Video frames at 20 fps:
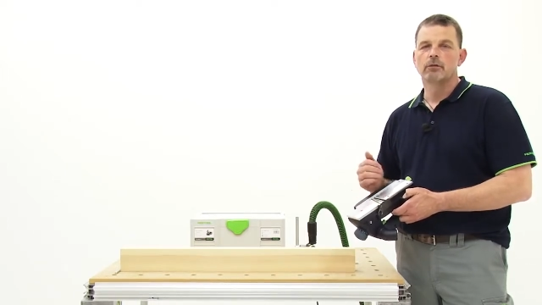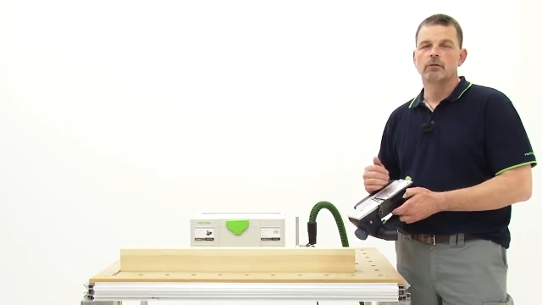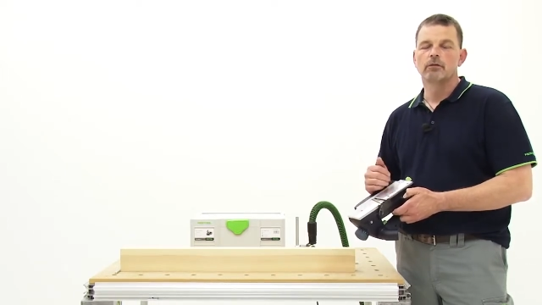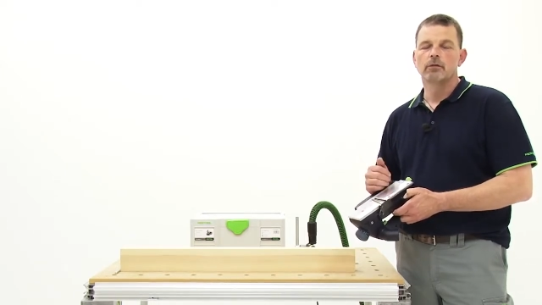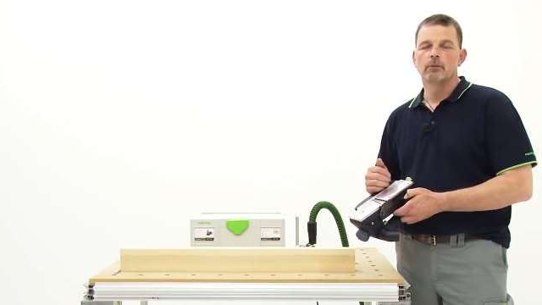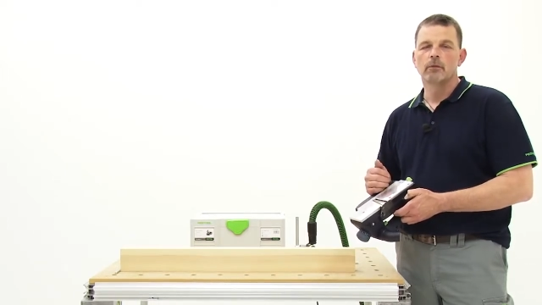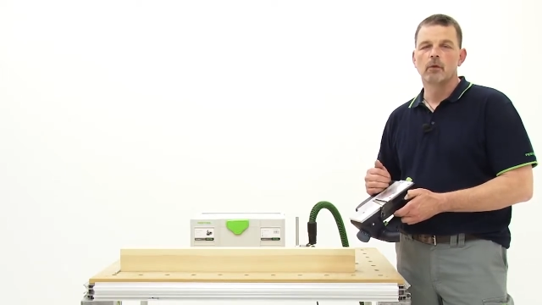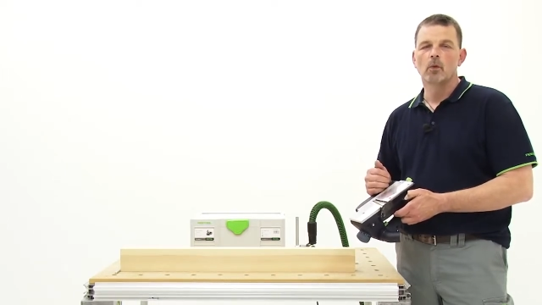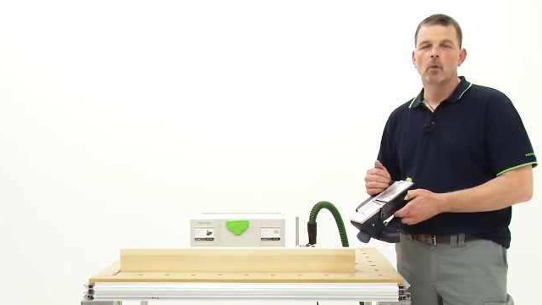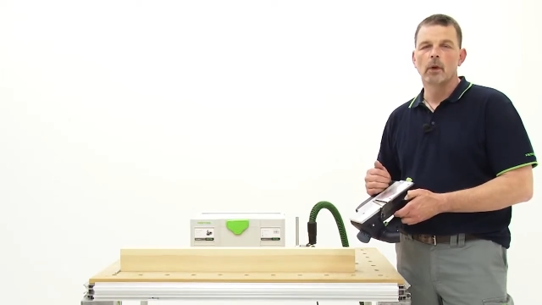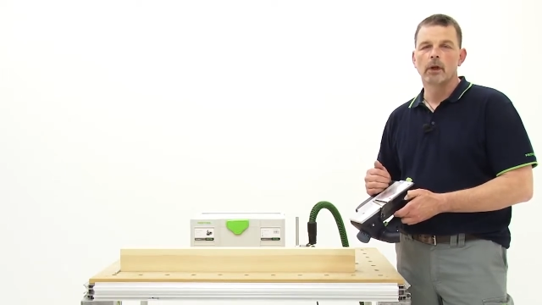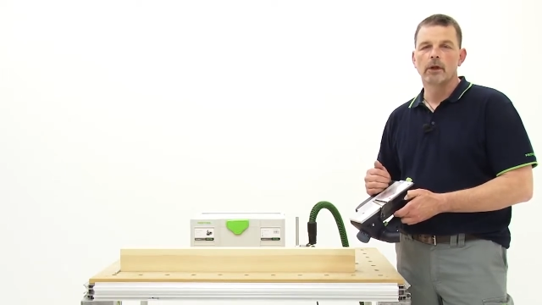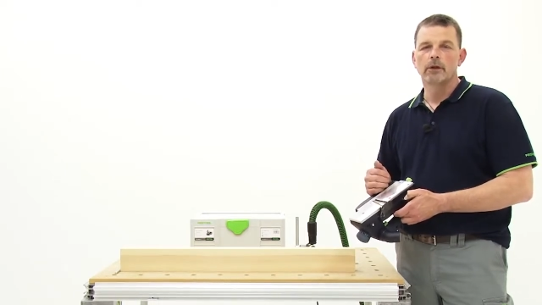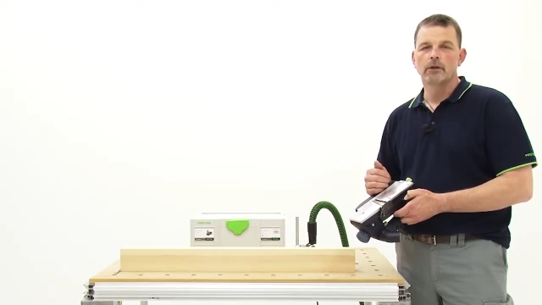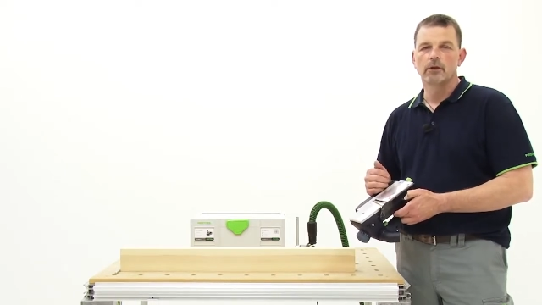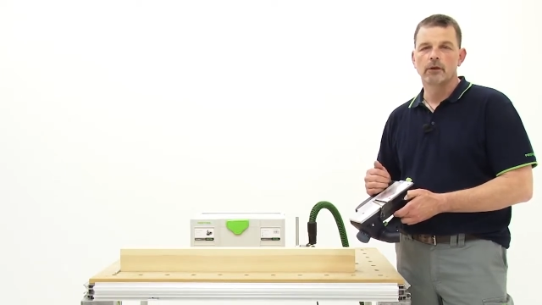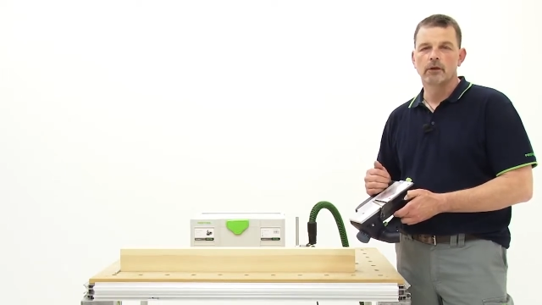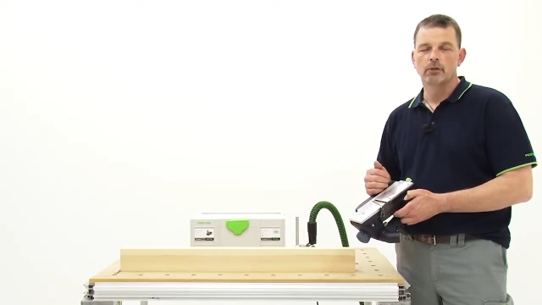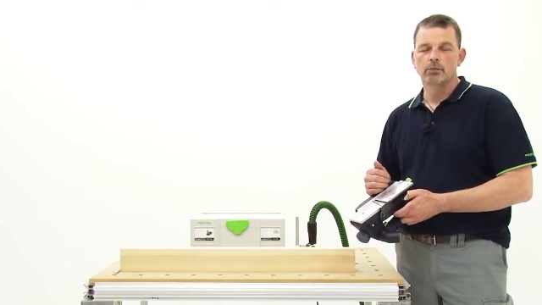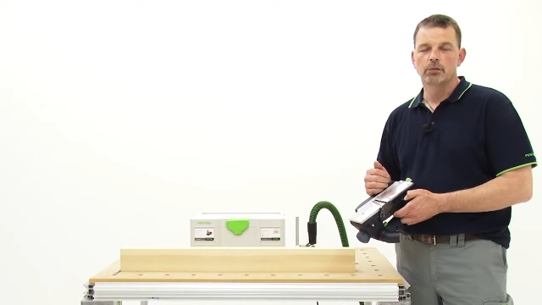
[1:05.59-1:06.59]
from the
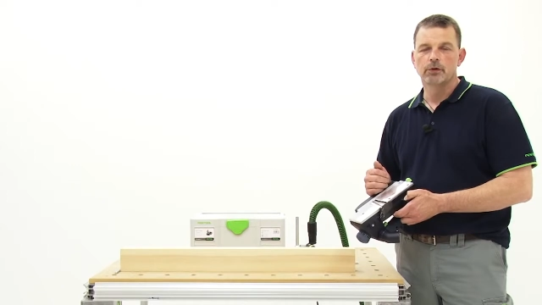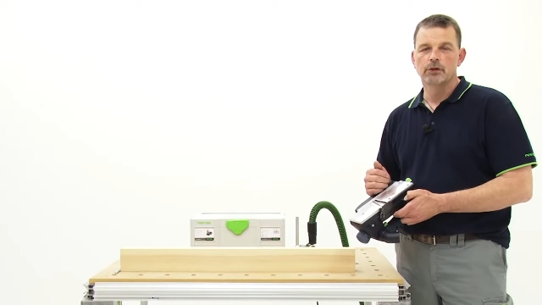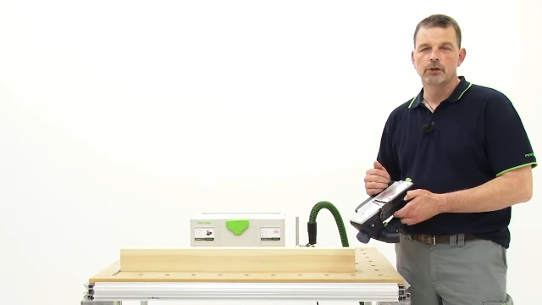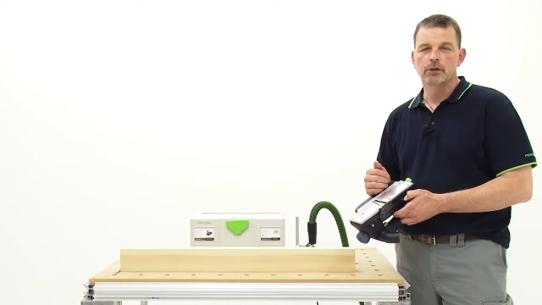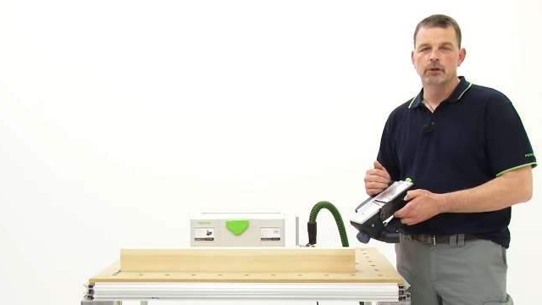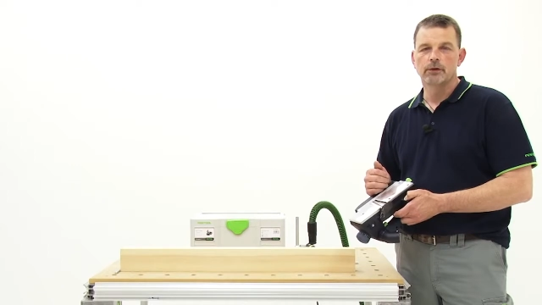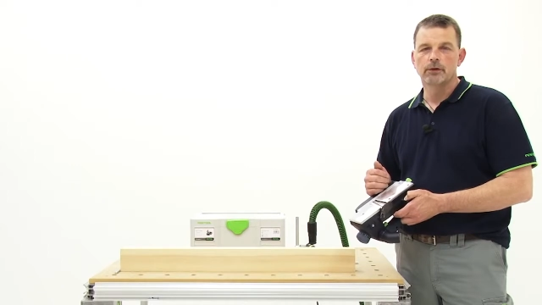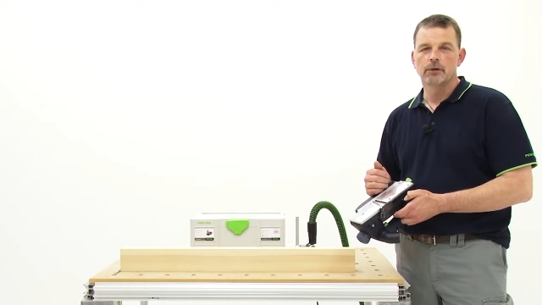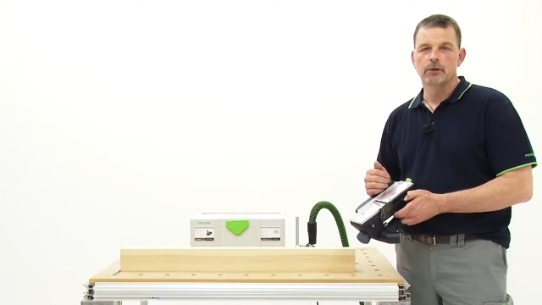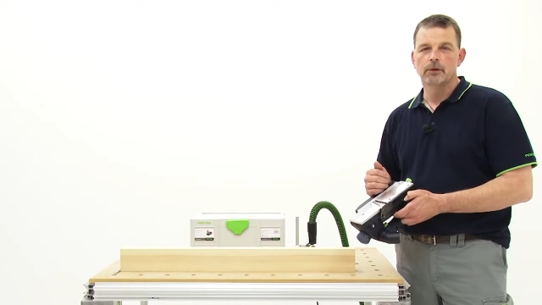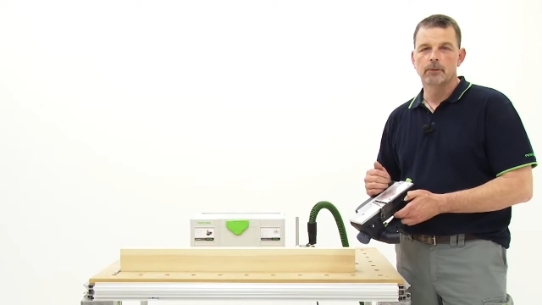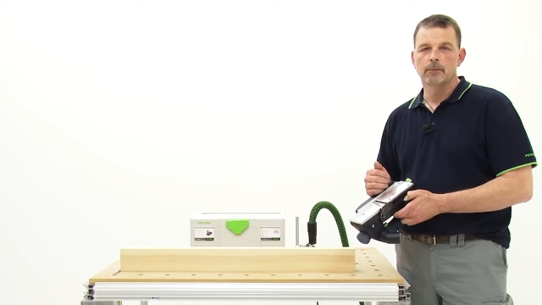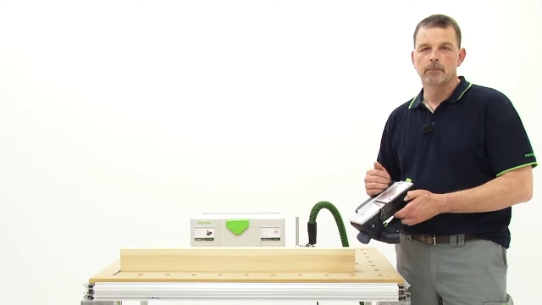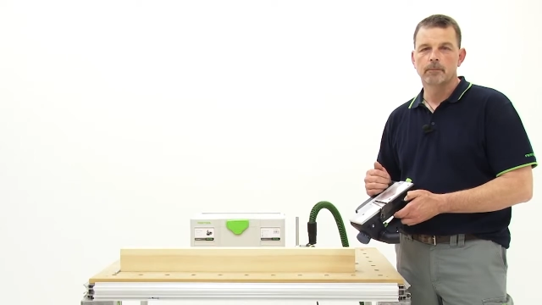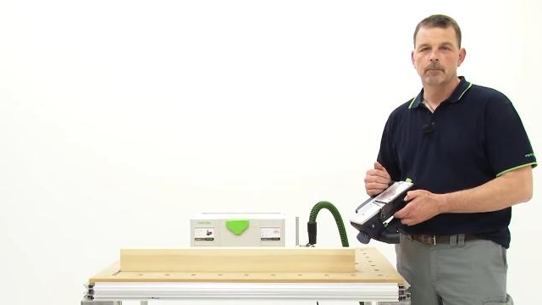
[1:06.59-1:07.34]
waste that's produced.